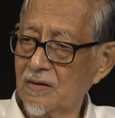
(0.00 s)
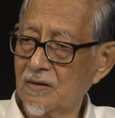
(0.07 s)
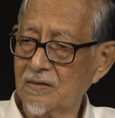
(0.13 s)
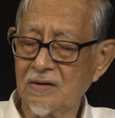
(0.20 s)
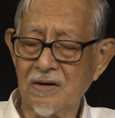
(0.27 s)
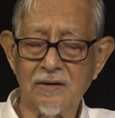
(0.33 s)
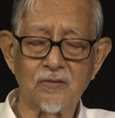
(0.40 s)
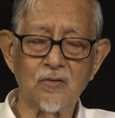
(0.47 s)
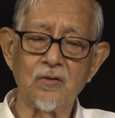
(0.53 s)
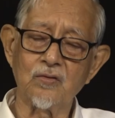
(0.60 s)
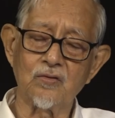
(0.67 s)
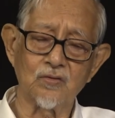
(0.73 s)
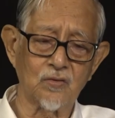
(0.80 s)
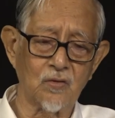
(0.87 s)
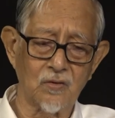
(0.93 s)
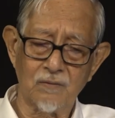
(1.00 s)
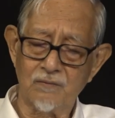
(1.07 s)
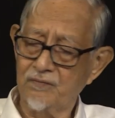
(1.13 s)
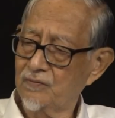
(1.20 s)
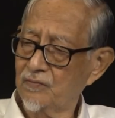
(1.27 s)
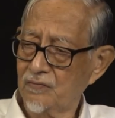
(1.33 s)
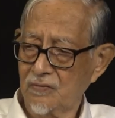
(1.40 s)
they are going to sort of,
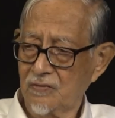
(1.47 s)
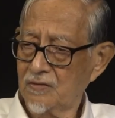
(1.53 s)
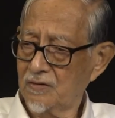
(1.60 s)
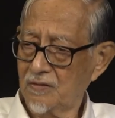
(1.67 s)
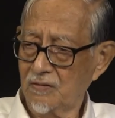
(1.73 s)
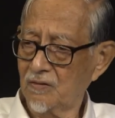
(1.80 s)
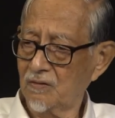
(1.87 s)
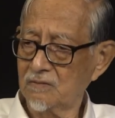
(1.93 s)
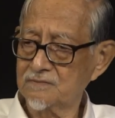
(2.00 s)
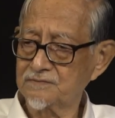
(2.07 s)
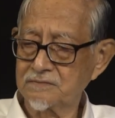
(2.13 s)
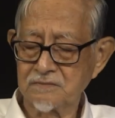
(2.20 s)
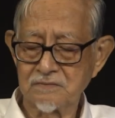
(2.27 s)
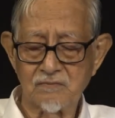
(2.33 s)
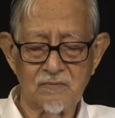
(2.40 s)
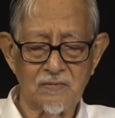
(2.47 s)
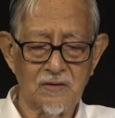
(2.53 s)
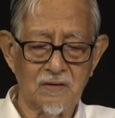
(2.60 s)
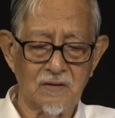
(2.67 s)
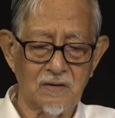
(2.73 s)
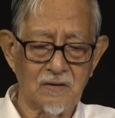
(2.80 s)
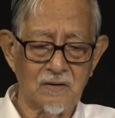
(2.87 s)
you know,
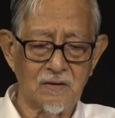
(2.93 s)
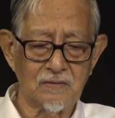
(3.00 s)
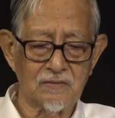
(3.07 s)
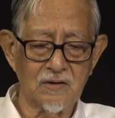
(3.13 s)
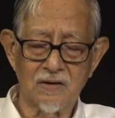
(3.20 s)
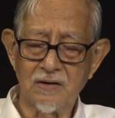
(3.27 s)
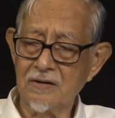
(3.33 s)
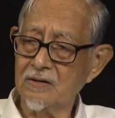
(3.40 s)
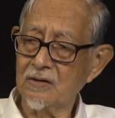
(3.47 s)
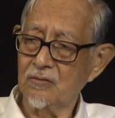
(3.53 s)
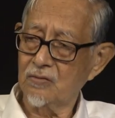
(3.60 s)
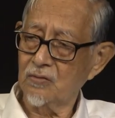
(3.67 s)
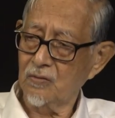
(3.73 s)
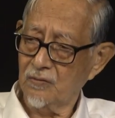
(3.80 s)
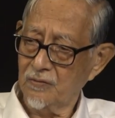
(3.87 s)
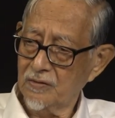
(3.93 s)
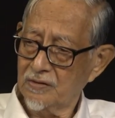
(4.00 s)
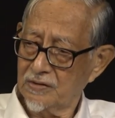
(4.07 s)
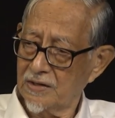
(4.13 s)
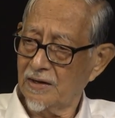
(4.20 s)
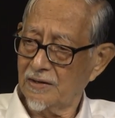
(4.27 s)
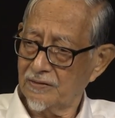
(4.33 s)
turn it into
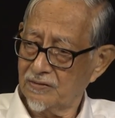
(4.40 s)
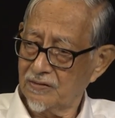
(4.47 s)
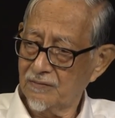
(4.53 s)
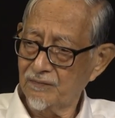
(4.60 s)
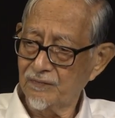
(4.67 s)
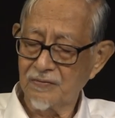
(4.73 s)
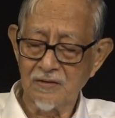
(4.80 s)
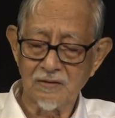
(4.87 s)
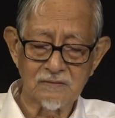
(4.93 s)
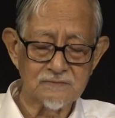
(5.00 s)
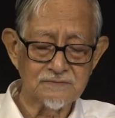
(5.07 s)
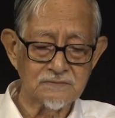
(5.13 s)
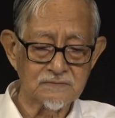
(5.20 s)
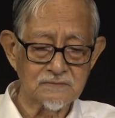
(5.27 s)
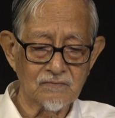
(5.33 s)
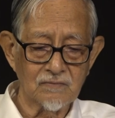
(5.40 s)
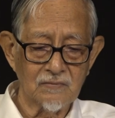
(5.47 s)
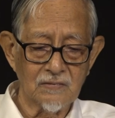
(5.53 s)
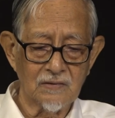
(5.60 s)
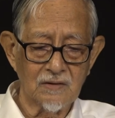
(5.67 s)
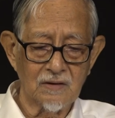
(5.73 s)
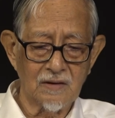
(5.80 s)
reality.
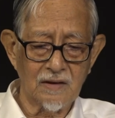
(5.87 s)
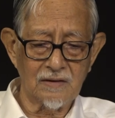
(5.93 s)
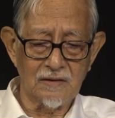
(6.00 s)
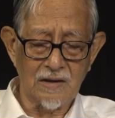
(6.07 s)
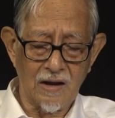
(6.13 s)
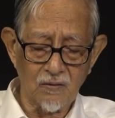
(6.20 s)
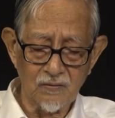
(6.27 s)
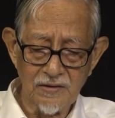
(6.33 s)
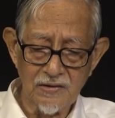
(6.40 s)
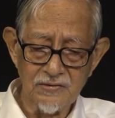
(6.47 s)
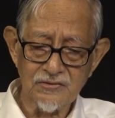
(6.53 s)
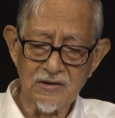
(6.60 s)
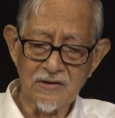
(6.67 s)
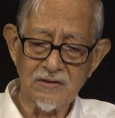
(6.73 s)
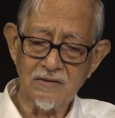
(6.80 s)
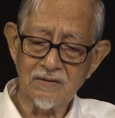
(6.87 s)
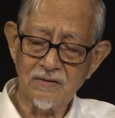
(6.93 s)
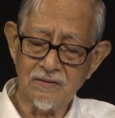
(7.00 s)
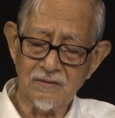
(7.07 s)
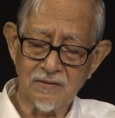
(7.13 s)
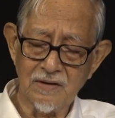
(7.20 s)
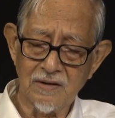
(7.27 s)
And now they
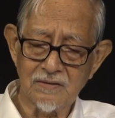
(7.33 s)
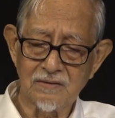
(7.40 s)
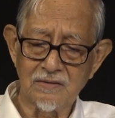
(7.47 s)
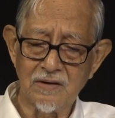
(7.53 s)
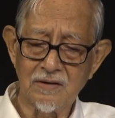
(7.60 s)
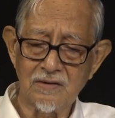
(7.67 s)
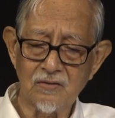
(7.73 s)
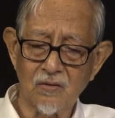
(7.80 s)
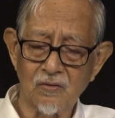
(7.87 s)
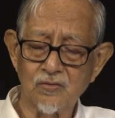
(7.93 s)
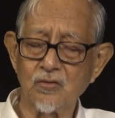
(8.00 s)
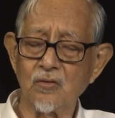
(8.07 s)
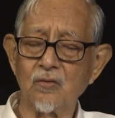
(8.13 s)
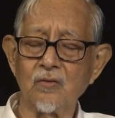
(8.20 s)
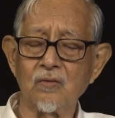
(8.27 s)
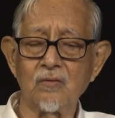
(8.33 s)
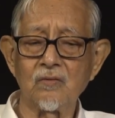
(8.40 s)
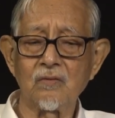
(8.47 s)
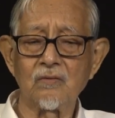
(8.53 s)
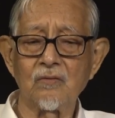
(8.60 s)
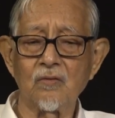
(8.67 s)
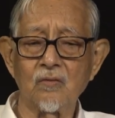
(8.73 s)
say that they also
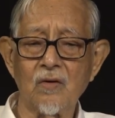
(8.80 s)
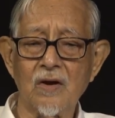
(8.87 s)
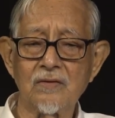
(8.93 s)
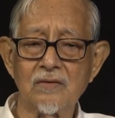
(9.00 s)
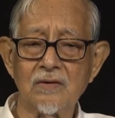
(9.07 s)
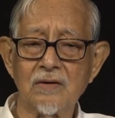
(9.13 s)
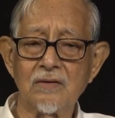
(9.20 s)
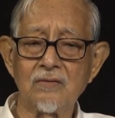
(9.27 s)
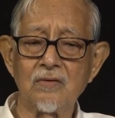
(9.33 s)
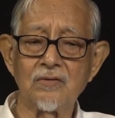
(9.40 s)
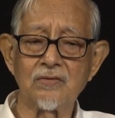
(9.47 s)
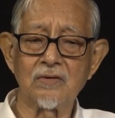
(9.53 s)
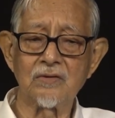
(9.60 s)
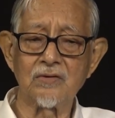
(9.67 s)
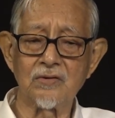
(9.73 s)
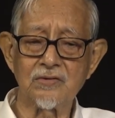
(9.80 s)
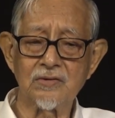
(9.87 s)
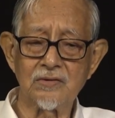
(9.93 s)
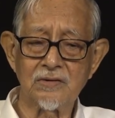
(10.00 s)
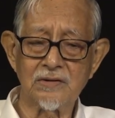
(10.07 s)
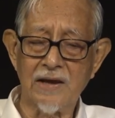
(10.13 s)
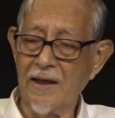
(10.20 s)
want to get this, this
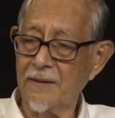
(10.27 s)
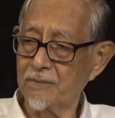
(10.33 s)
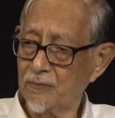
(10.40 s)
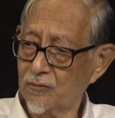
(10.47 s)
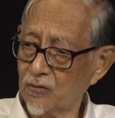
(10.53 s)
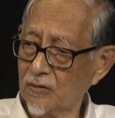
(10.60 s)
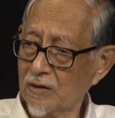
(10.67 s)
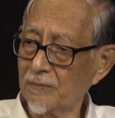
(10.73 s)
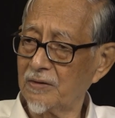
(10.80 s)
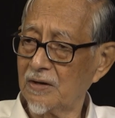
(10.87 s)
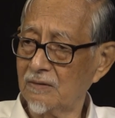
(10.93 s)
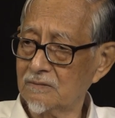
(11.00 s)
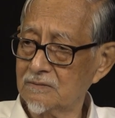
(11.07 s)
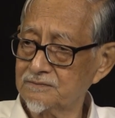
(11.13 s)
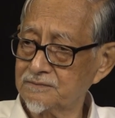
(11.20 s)
CAB to come in,